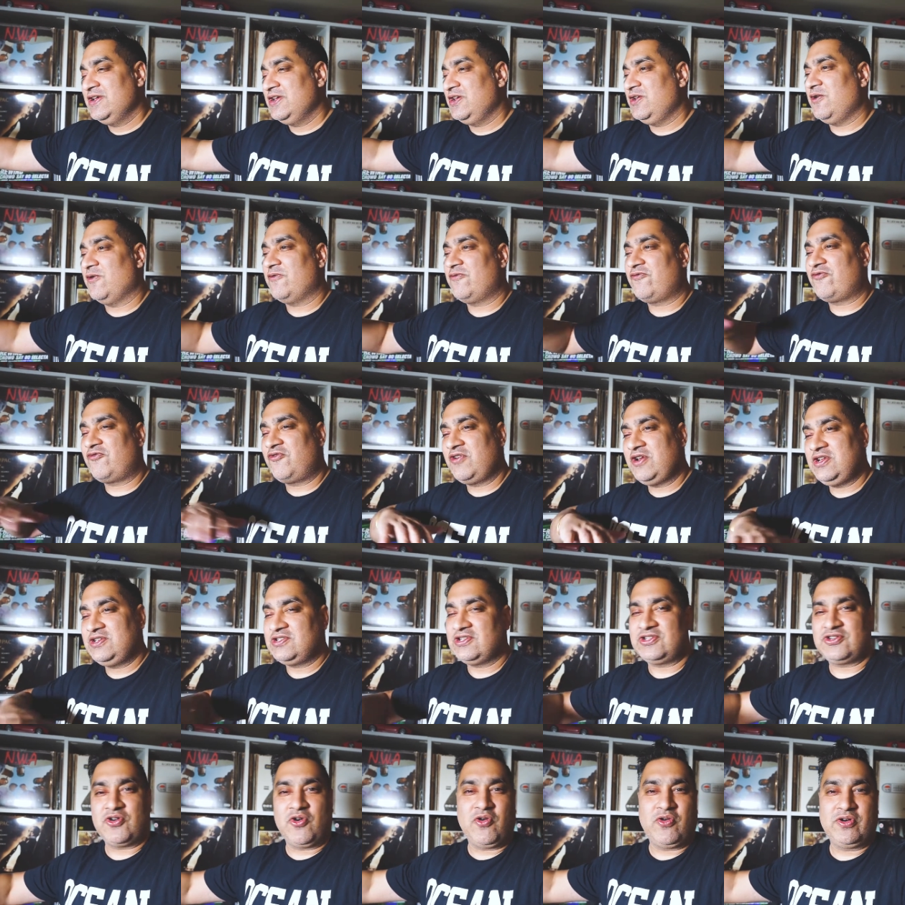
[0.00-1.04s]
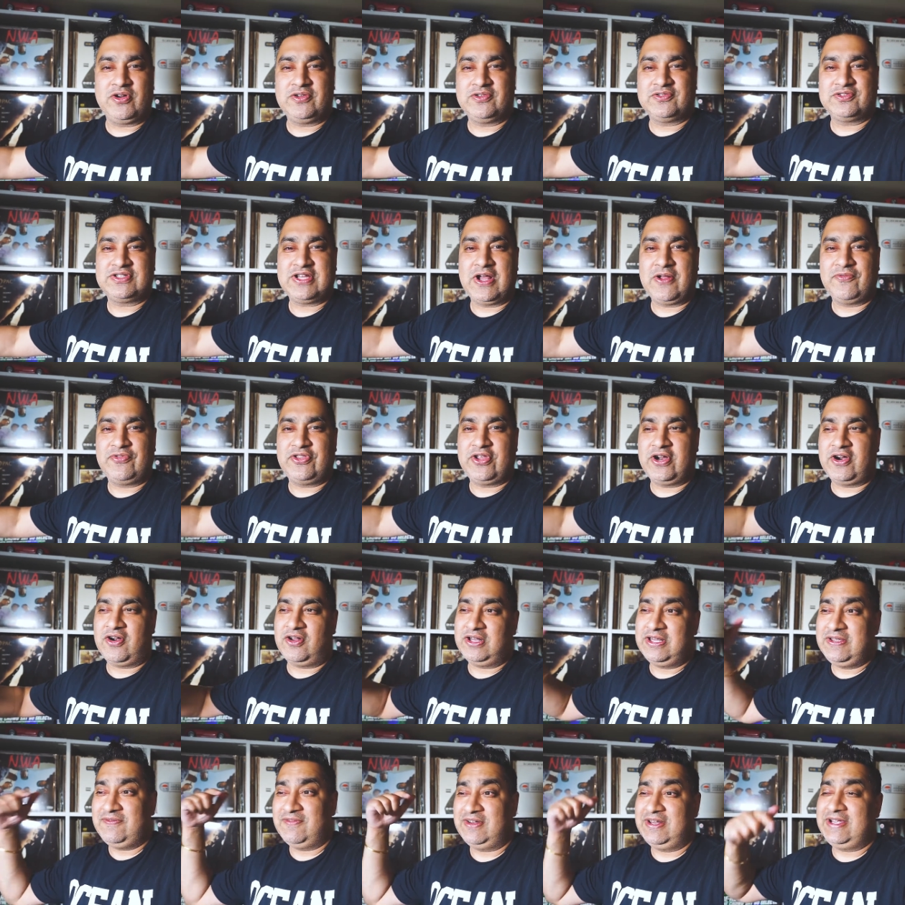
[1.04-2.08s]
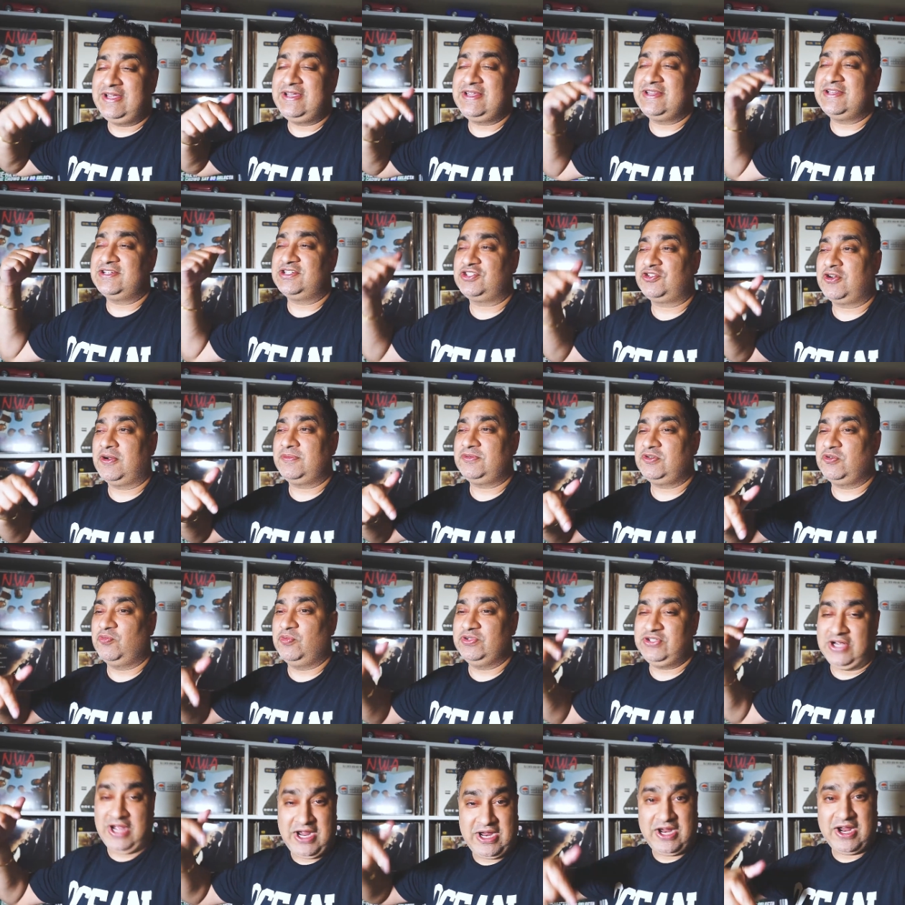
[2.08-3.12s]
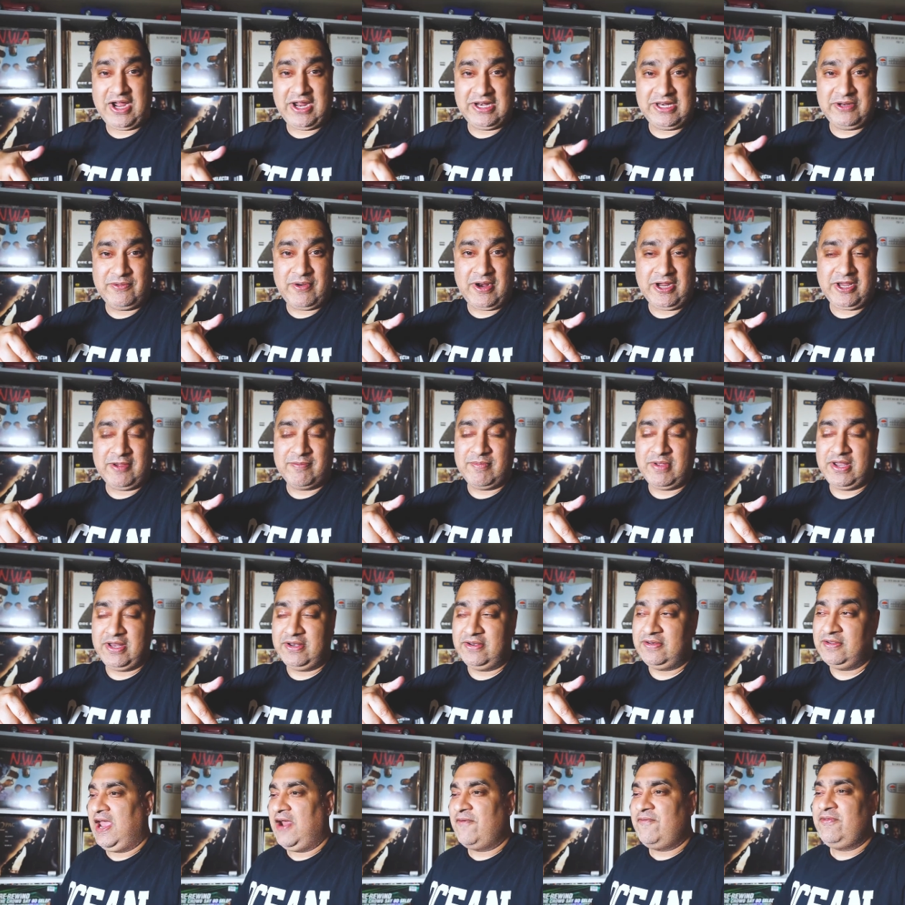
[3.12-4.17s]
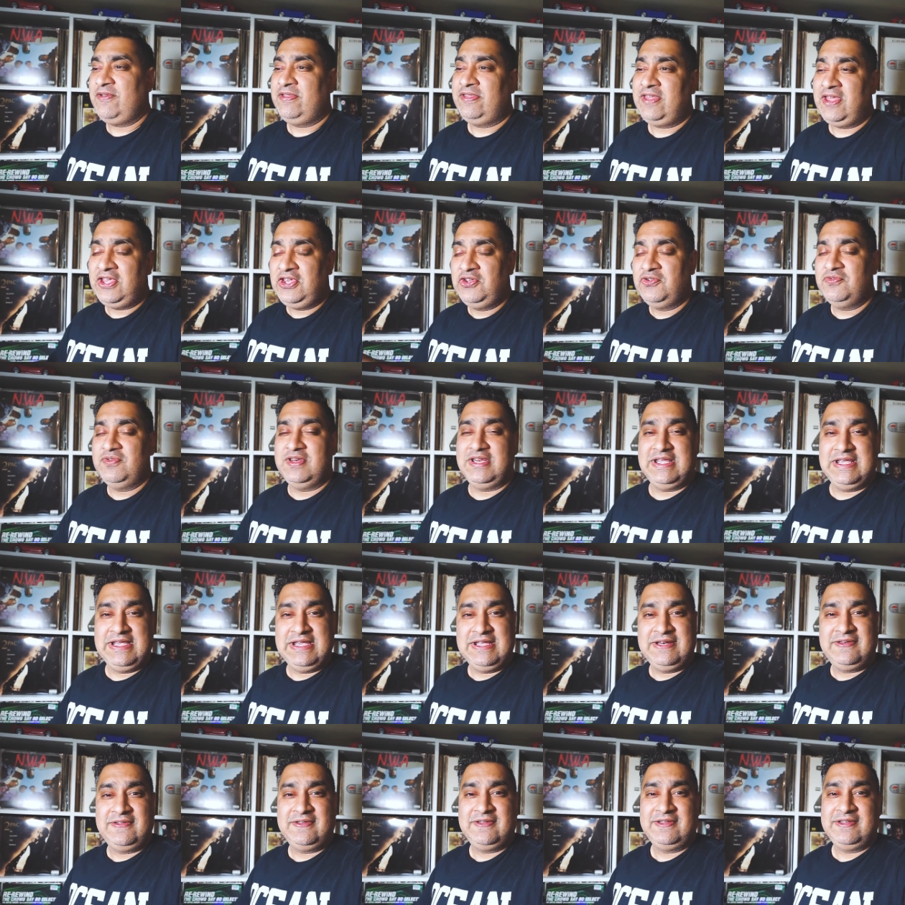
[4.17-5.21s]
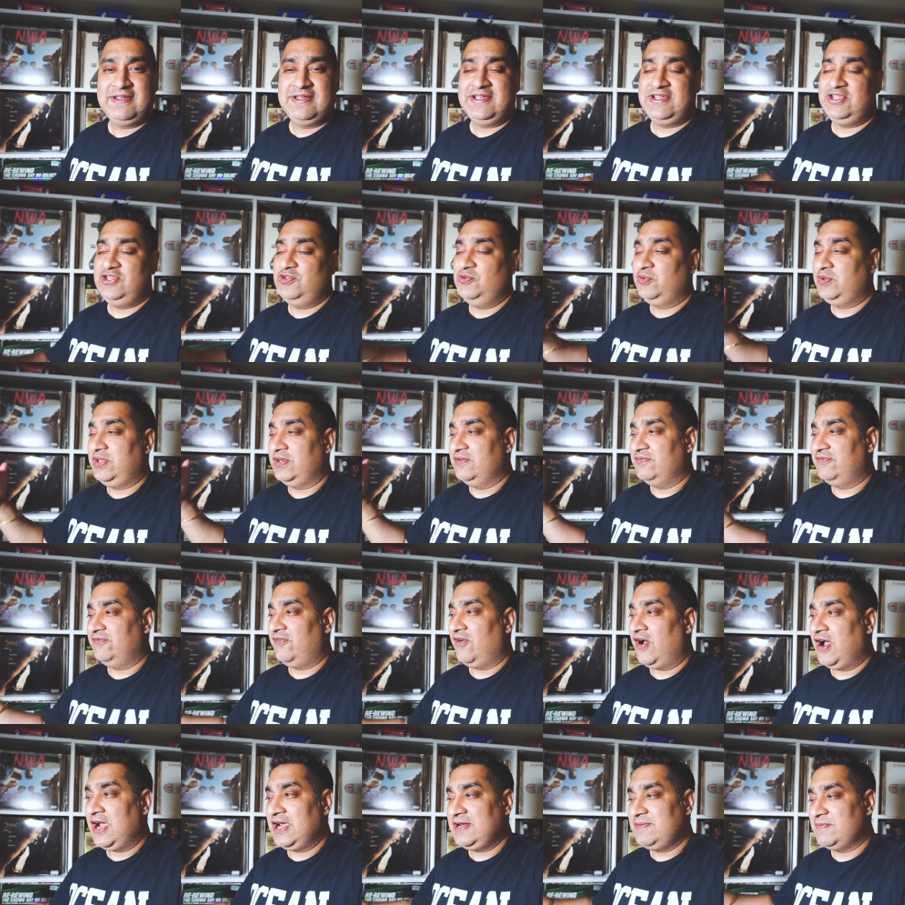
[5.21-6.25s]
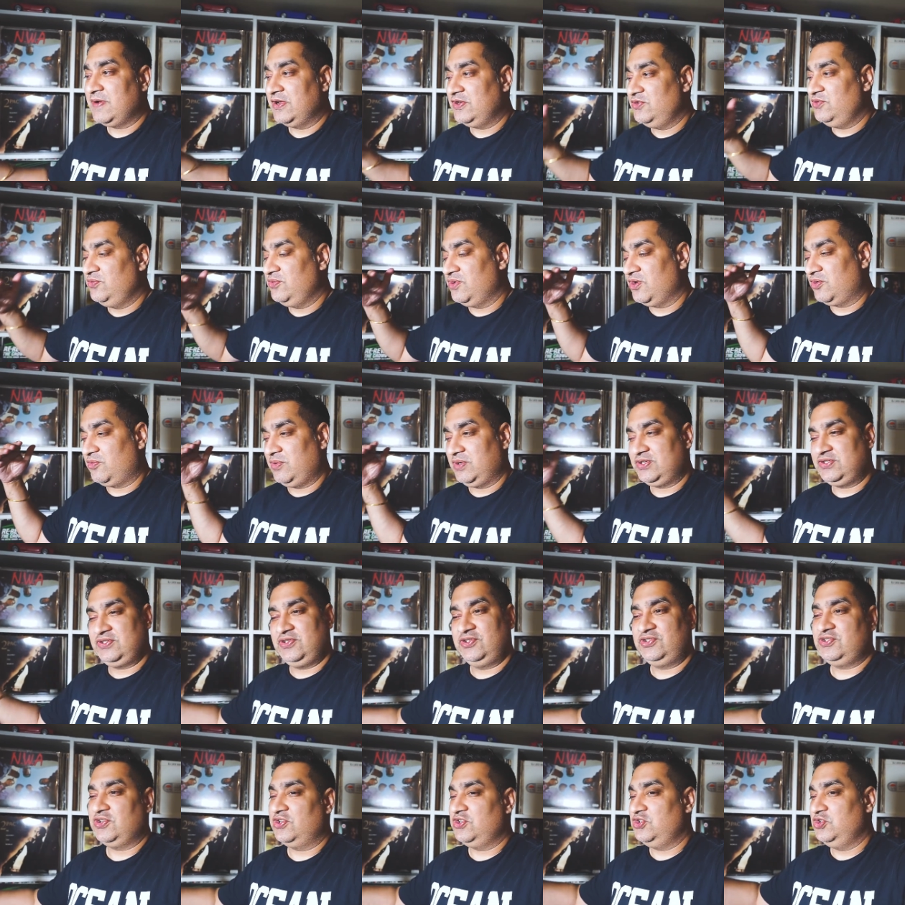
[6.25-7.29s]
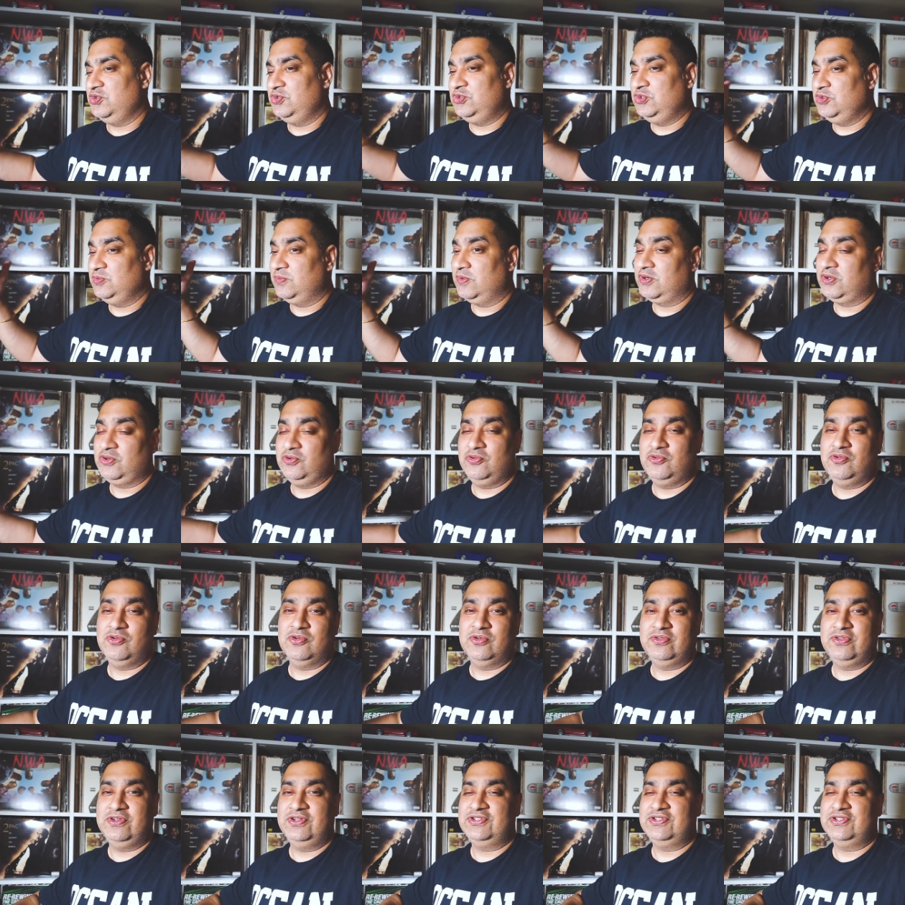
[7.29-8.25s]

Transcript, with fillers: you know free tutorials out there i'll leave a link in the description which i highly recommend everything you need you can find by doing a quick search on YouTube or Google.